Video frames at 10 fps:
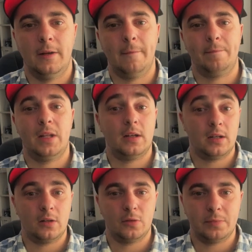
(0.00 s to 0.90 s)

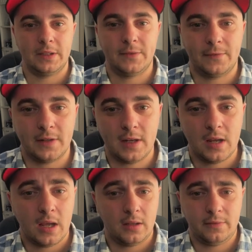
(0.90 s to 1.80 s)
Telegram group, it's
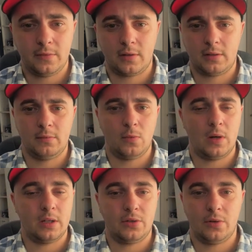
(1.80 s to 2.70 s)
free. If you
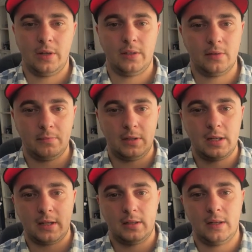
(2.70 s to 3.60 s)
want to join,
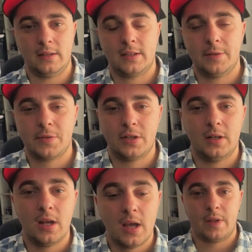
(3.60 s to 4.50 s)
link in the description.